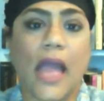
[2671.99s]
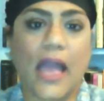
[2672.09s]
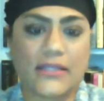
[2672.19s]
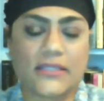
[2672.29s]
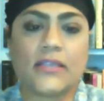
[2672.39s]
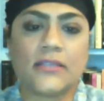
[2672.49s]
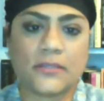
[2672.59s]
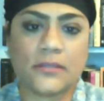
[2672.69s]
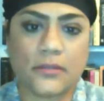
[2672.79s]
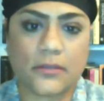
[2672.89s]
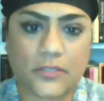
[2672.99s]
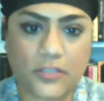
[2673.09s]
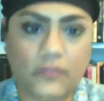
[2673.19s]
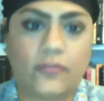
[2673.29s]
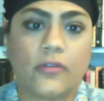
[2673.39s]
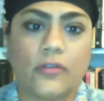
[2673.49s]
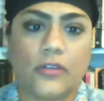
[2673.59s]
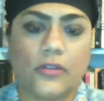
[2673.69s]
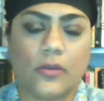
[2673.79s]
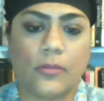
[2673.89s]
access to
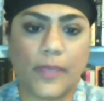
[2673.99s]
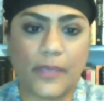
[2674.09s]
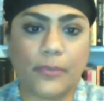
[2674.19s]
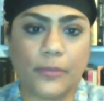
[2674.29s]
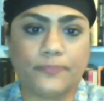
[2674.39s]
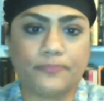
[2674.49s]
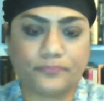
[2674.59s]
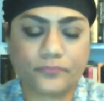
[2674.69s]
you know people